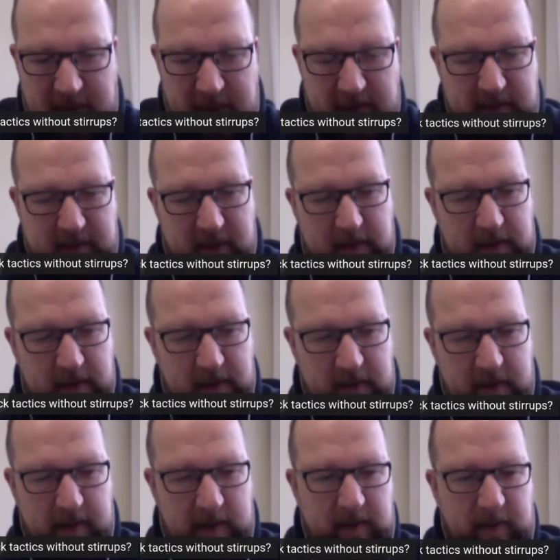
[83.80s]
sense that
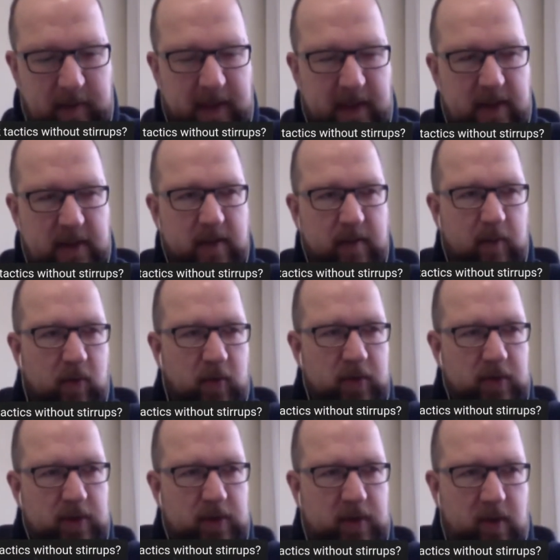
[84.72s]
it makes them
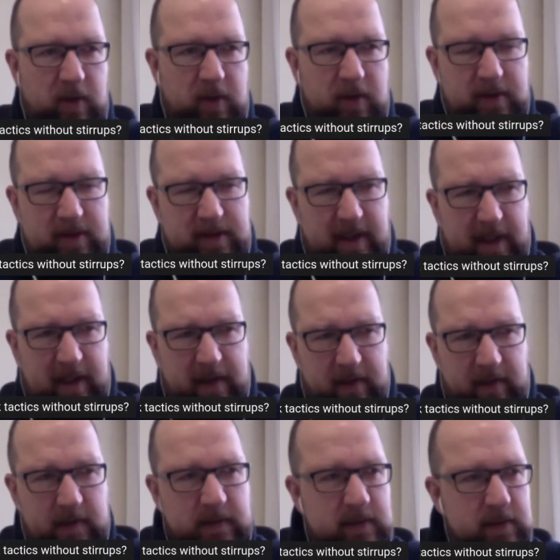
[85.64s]
more secure in the
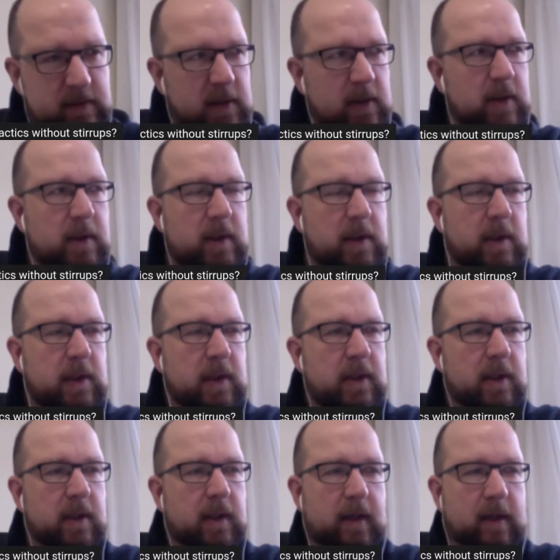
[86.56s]
saddle.
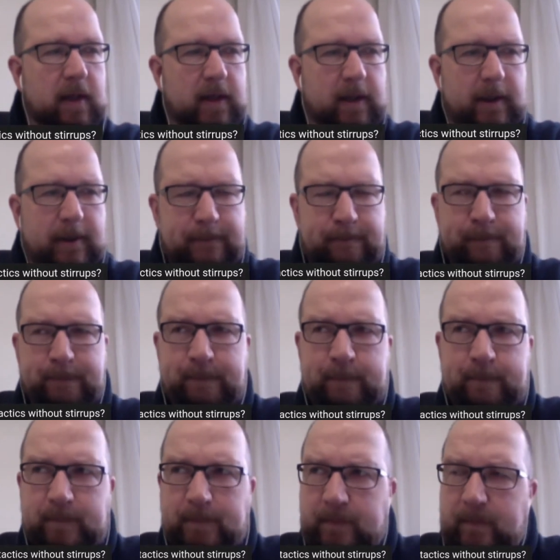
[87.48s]

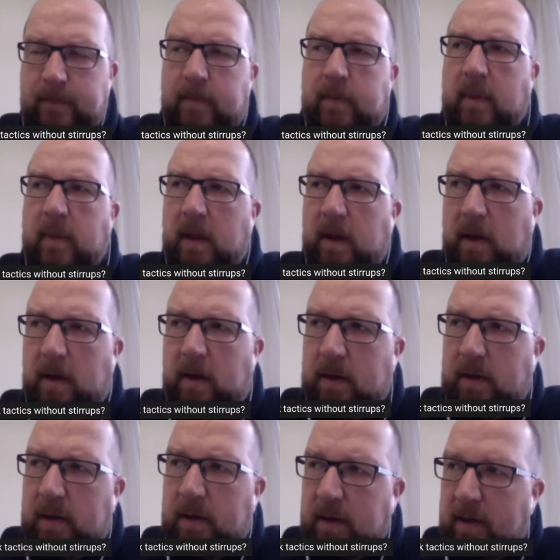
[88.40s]
Um,
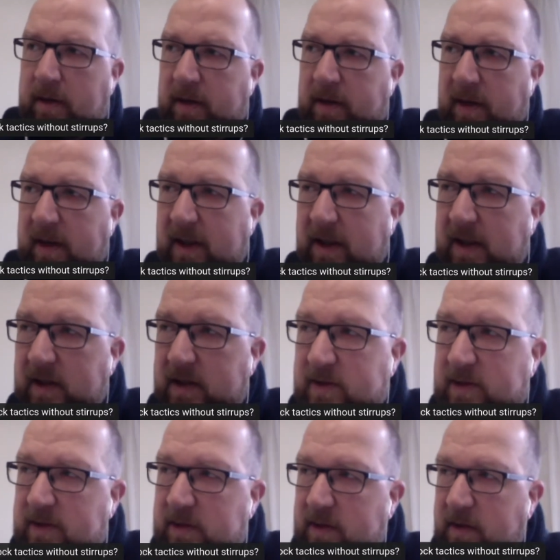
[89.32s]
Thing
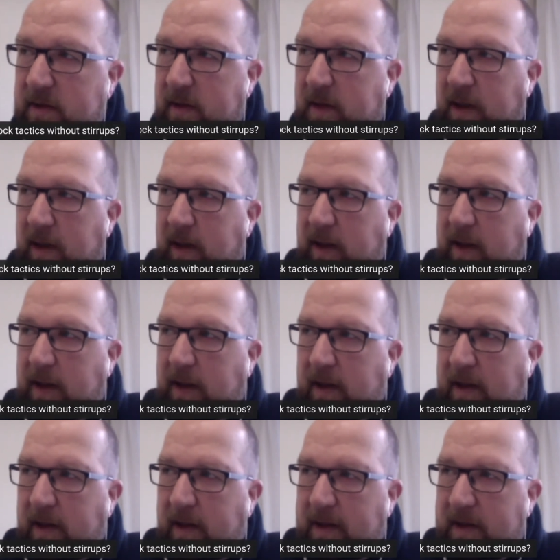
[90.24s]
is,
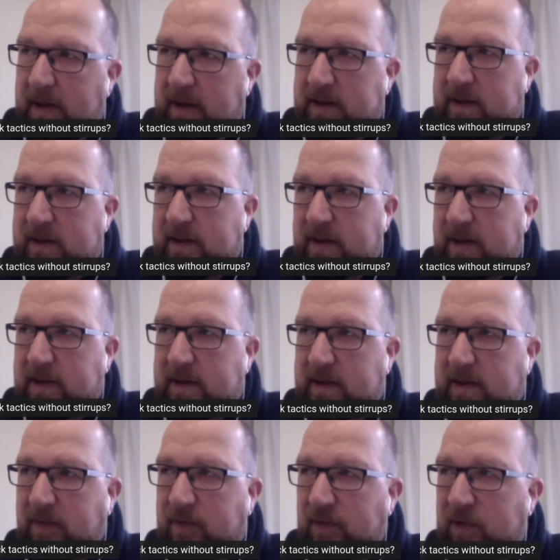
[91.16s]

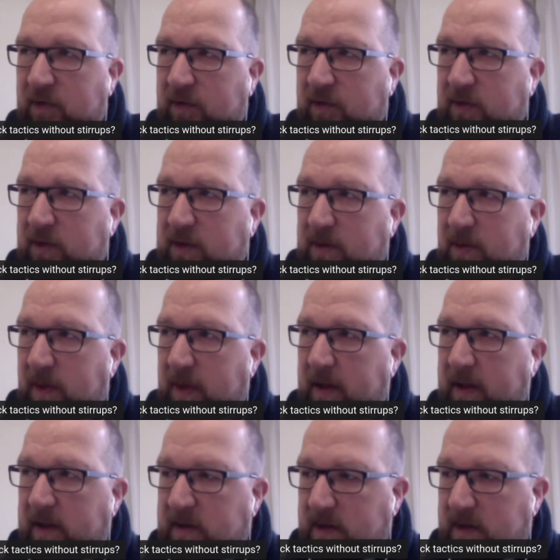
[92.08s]
it's difficult to explain